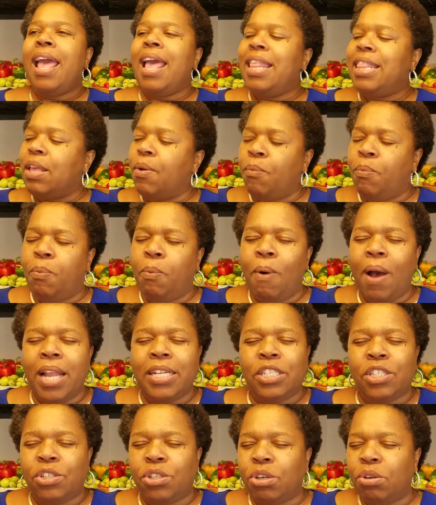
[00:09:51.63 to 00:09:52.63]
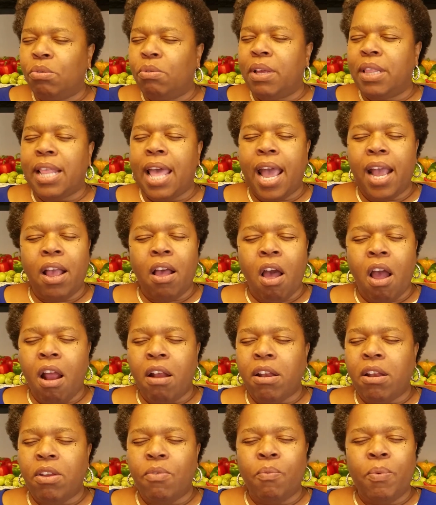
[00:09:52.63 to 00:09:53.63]
What's true in that
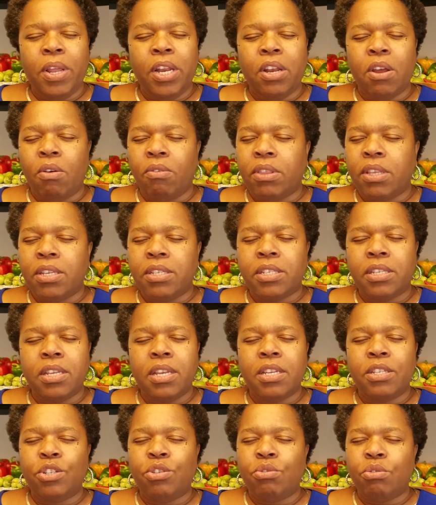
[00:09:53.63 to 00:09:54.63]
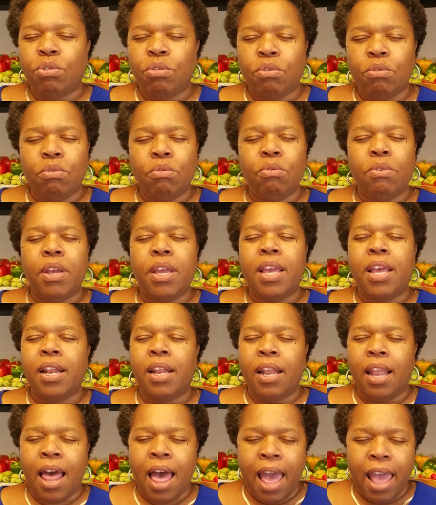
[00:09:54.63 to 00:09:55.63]
garden, we know this is true
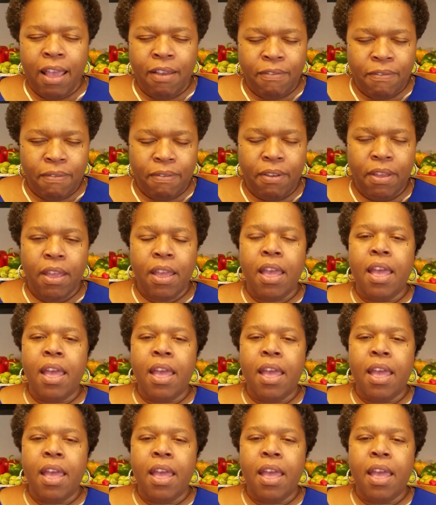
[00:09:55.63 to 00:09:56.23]
in life.